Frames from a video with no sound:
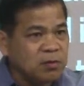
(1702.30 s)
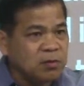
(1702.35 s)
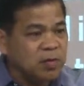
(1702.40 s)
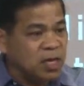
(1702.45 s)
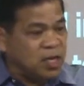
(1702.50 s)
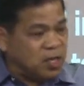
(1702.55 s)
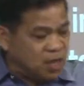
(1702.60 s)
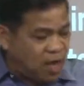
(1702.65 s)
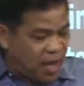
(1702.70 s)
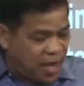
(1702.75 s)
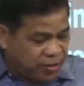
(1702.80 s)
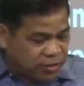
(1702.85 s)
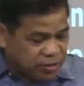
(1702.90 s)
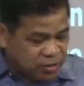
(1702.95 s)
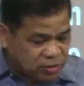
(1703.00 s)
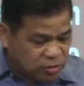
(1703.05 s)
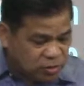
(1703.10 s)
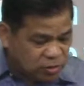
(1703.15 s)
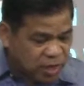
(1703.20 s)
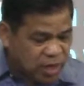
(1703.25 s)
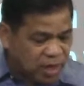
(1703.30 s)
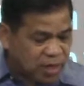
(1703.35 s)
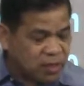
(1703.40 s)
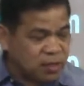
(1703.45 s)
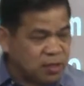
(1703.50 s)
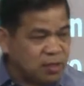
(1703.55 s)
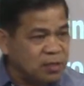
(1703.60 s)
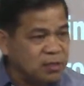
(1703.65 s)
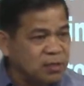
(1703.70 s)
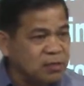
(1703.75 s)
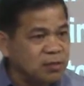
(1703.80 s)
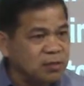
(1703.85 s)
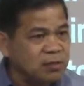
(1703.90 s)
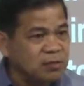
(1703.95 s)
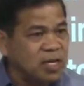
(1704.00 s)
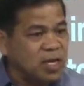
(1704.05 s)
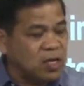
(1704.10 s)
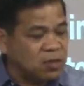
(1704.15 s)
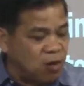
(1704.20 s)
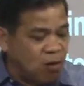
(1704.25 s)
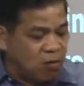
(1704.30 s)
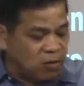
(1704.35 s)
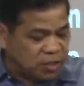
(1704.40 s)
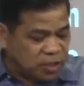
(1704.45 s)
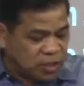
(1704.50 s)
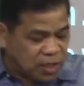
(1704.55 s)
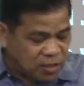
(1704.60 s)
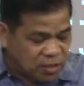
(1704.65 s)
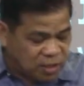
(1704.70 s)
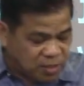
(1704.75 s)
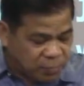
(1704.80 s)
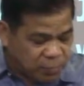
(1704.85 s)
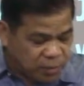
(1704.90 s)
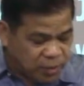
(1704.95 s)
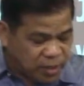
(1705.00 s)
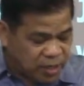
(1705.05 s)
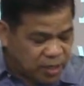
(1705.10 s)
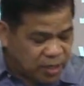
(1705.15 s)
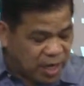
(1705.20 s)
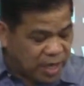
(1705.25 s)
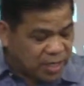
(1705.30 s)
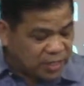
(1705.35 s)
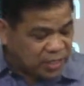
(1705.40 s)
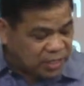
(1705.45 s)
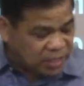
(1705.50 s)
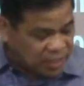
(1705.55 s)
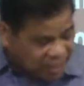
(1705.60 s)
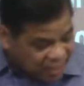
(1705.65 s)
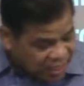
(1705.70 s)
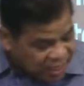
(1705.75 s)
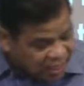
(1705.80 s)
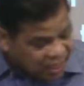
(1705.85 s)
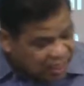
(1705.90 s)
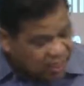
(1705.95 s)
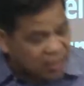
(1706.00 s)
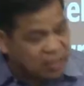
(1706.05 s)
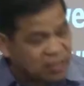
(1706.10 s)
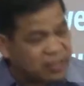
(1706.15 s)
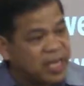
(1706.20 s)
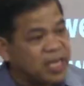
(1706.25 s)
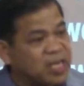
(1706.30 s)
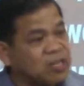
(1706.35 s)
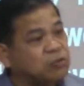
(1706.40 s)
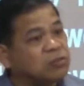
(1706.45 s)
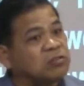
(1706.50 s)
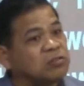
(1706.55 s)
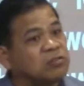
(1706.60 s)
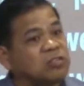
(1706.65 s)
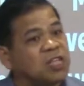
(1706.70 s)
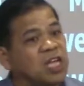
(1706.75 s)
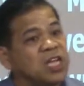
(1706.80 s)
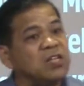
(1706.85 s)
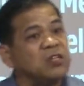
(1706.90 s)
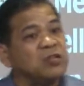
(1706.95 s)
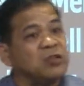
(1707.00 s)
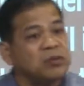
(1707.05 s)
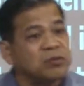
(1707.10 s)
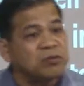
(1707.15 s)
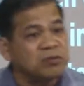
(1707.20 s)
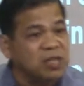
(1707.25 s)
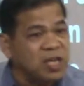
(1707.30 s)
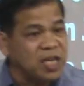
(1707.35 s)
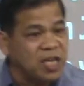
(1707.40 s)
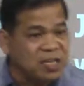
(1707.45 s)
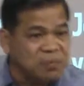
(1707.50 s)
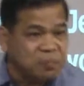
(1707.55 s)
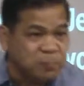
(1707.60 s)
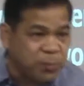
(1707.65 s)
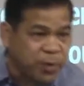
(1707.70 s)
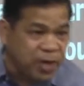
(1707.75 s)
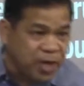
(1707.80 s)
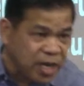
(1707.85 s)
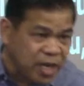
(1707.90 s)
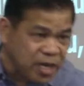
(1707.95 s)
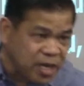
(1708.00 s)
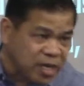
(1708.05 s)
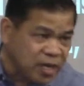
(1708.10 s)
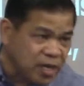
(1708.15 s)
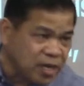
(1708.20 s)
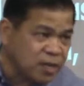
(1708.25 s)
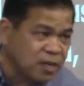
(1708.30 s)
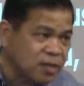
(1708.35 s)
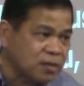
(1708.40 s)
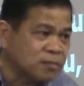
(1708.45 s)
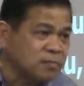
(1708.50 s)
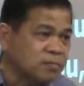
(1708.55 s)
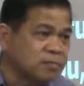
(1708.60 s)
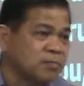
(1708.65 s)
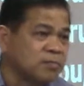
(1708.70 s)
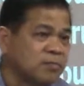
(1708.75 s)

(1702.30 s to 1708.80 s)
They gathered together, they constantly prayed, and still they continued in prayer.